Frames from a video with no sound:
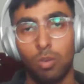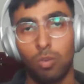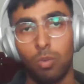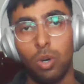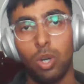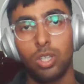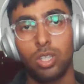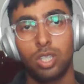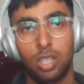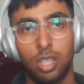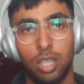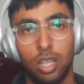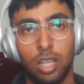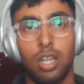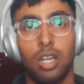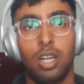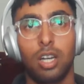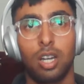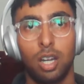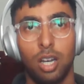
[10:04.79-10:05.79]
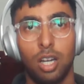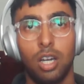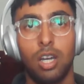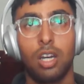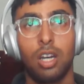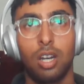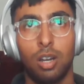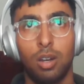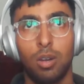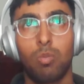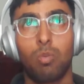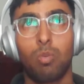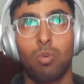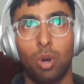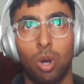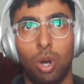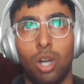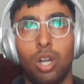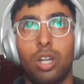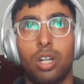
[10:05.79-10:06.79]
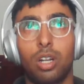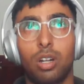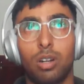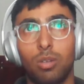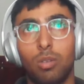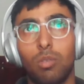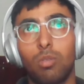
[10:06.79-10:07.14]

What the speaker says: was what